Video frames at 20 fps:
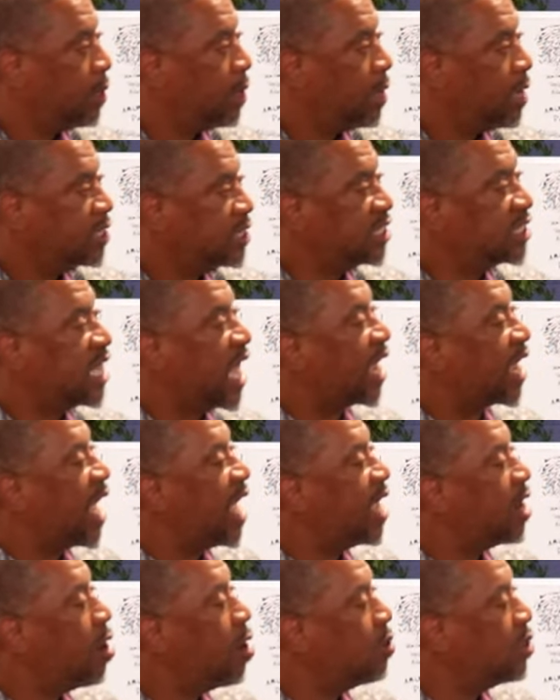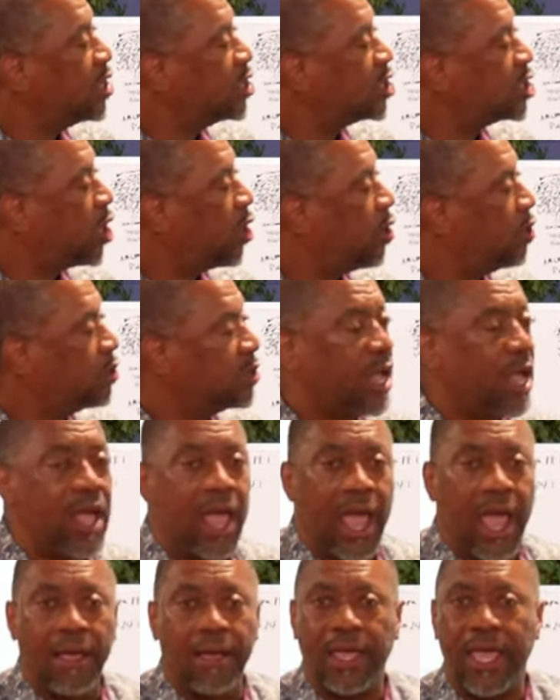She said, I can't go to church
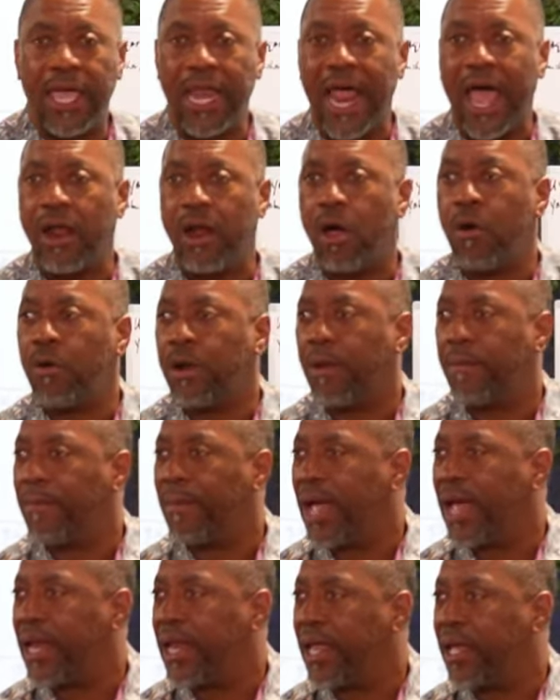and get out on a Monday,